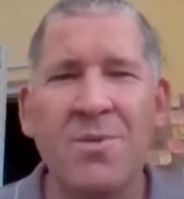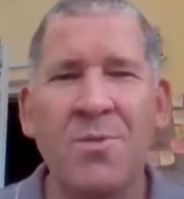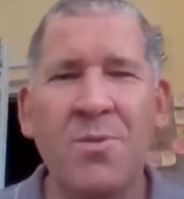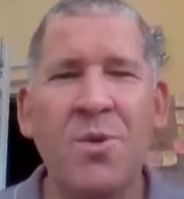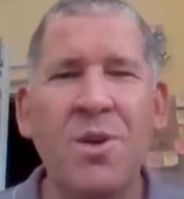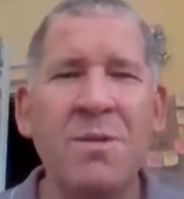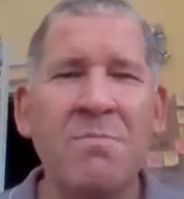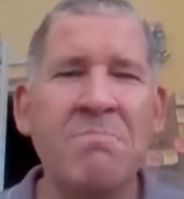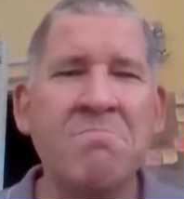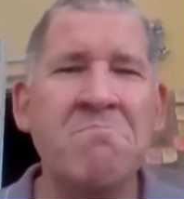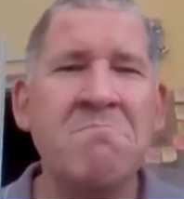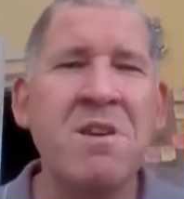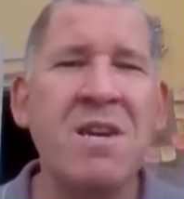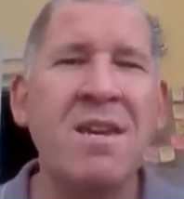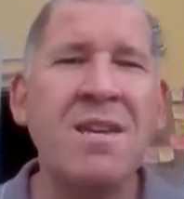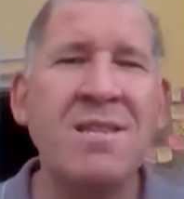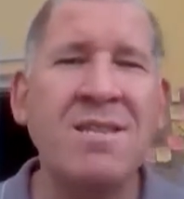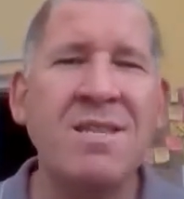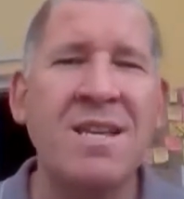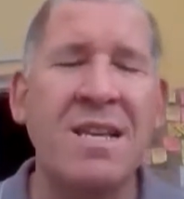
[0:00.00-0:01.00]
What it
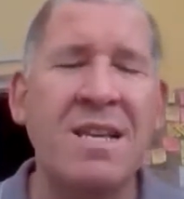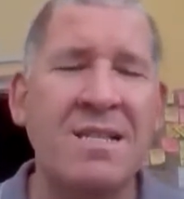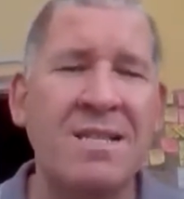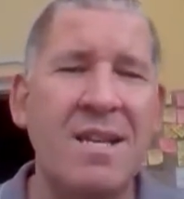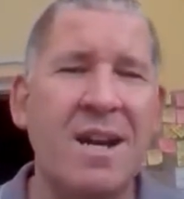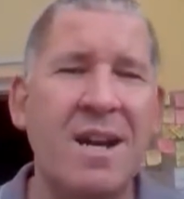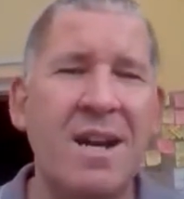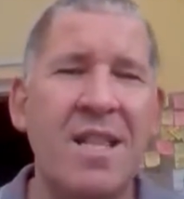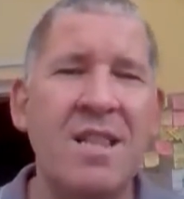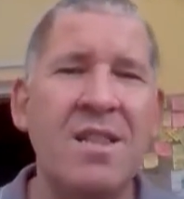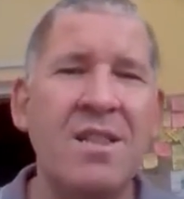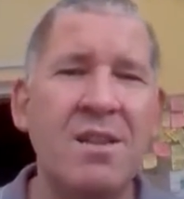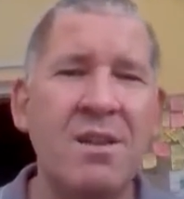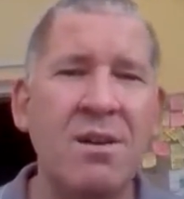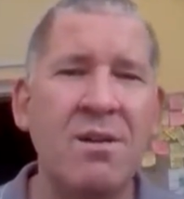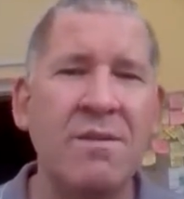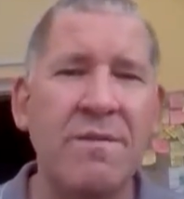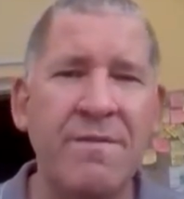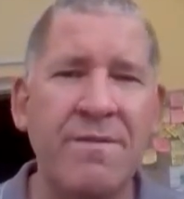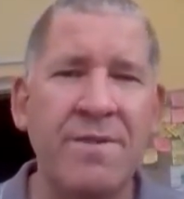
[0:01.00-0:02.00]
means is, I
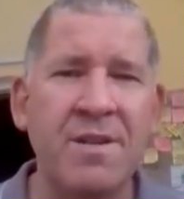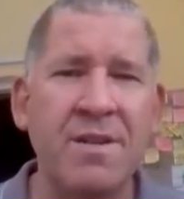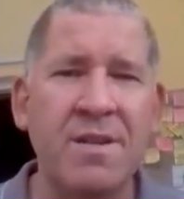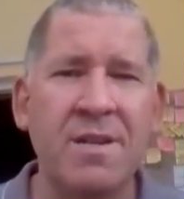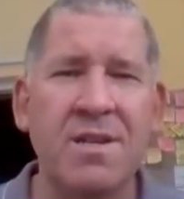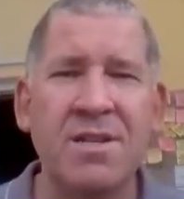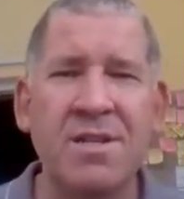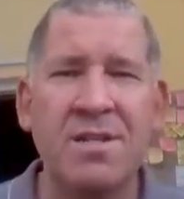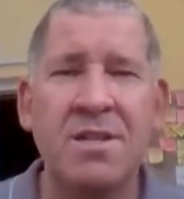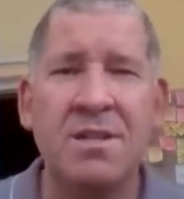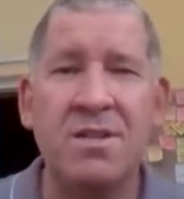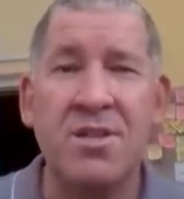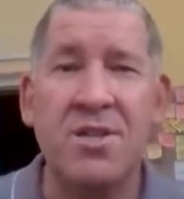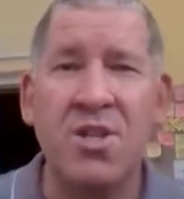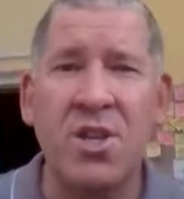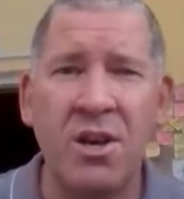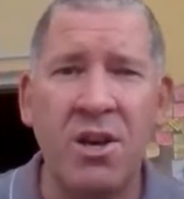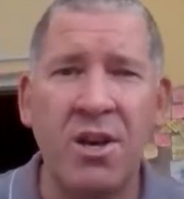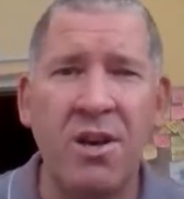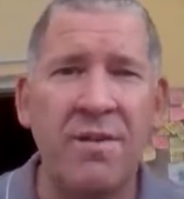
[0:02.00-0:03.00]
love to
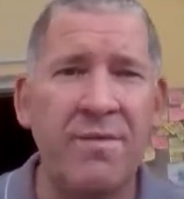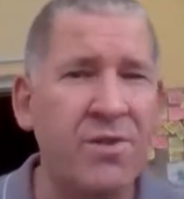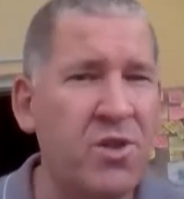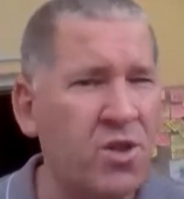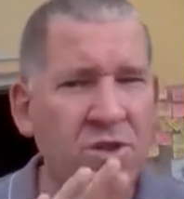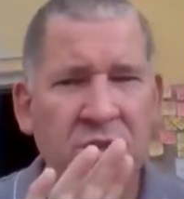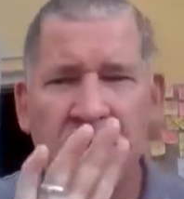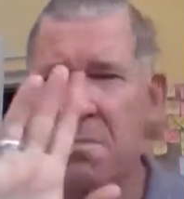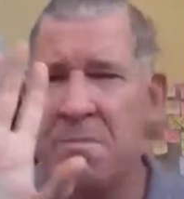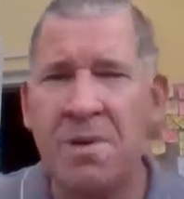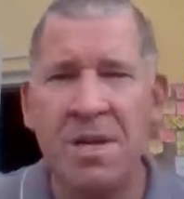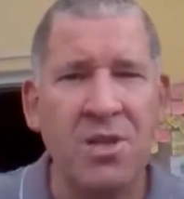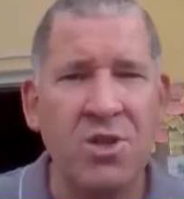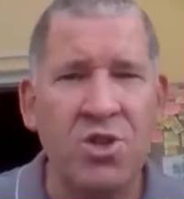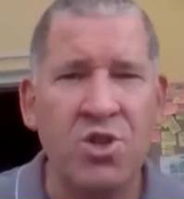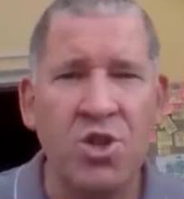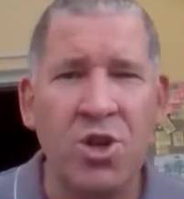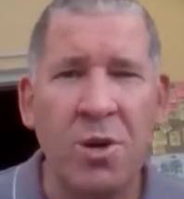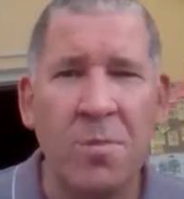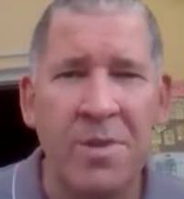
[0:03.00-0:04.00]
serve. Doesn't mean the
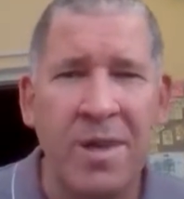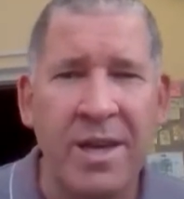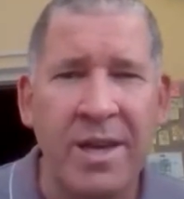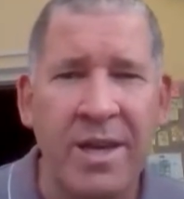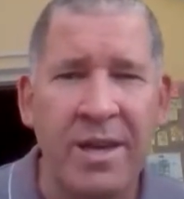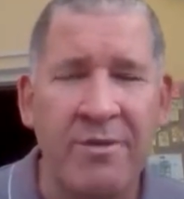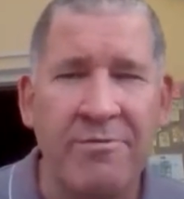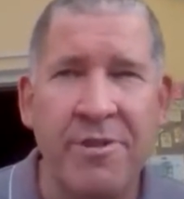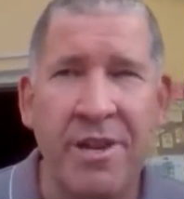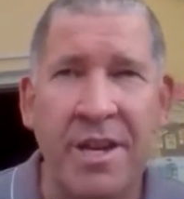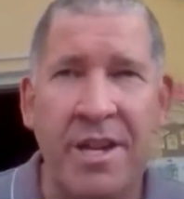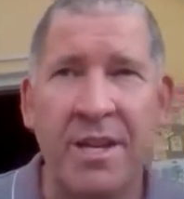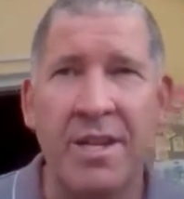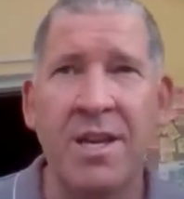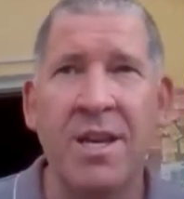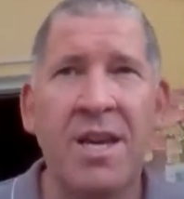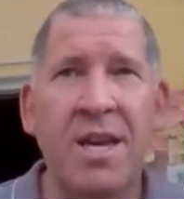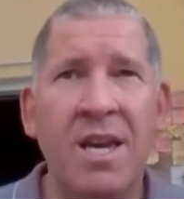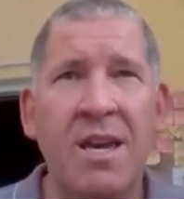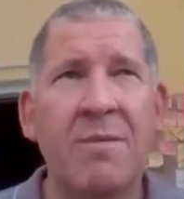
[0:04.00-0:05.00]
job that you're in.
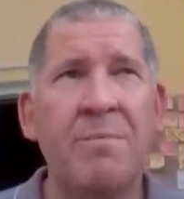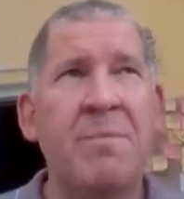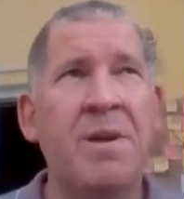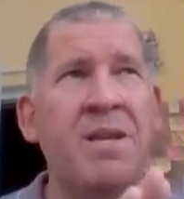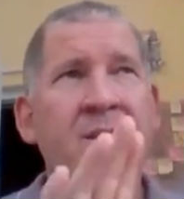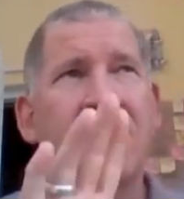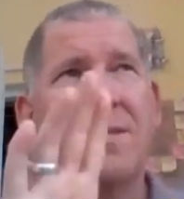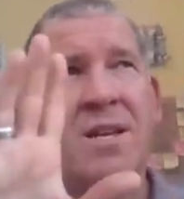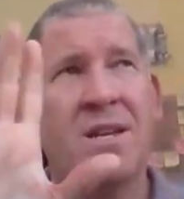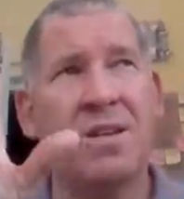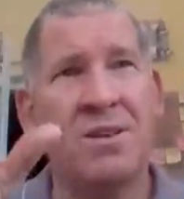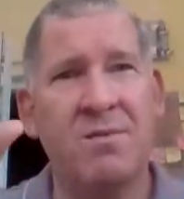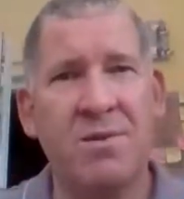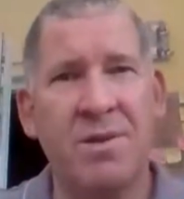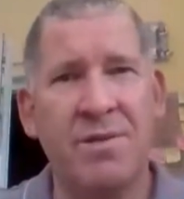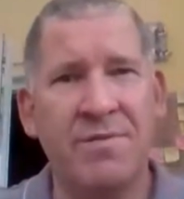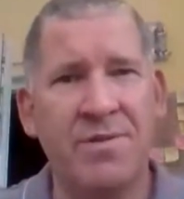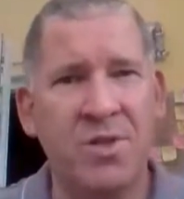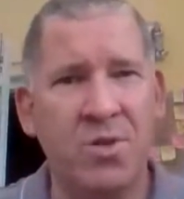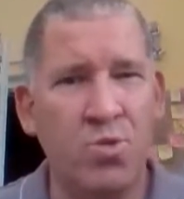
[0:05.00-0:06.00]
It means that you
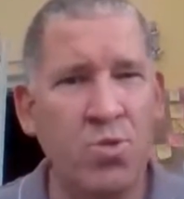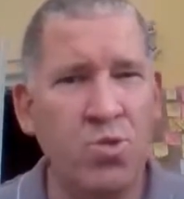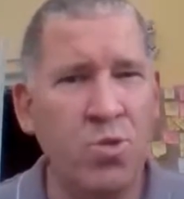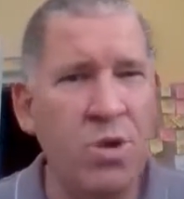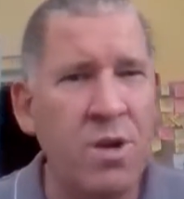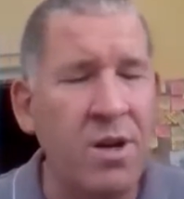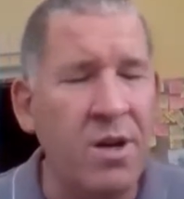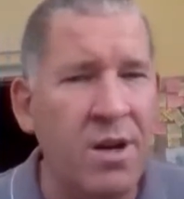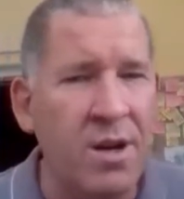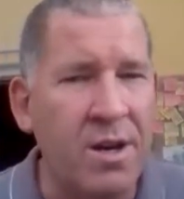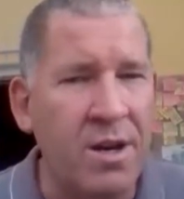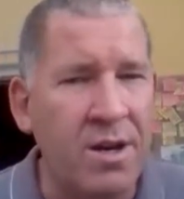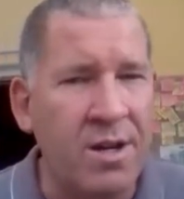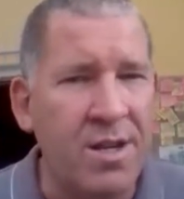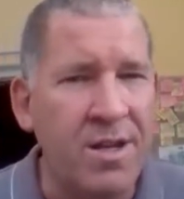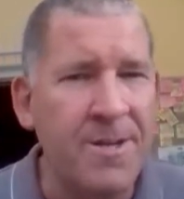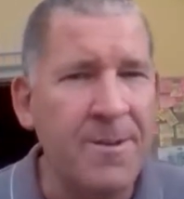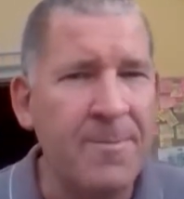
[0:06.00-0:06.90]
love to work.